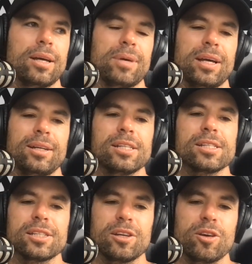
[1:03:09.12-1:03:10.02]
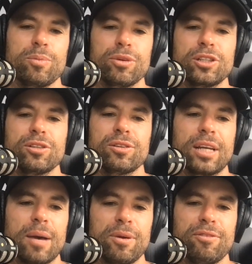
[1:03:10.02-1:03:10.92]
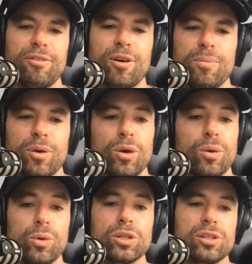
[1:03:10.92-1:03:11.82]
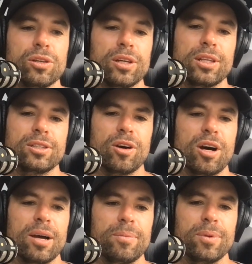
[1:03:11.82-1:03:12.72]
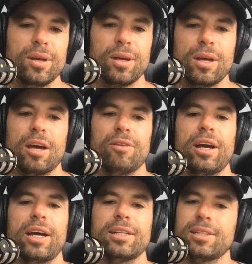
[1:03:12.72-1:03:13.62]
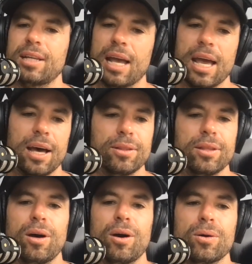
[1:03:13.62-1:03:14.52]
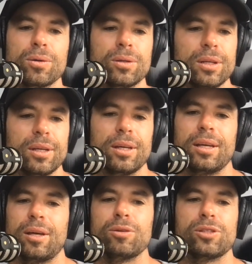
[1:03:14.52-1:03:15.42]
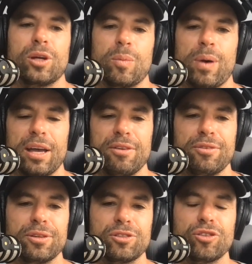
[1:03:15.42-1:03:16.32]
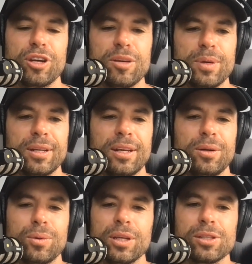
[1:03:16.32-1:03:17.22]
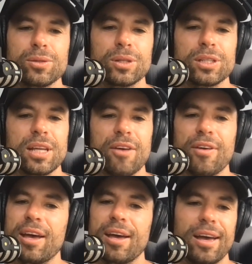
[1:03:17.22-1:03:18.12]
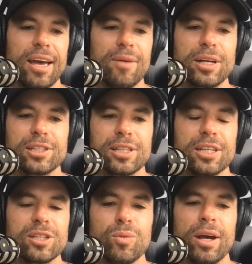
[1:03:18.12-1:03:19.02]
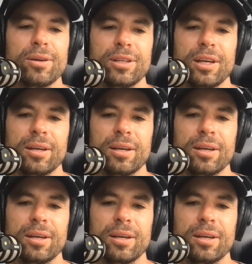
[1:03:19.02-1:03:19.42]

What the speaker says: unnecessary pressure coming from Worcester at the time around how the whole who's going to pay for your treatment and all this sort of stuff. How much did this weigh on you?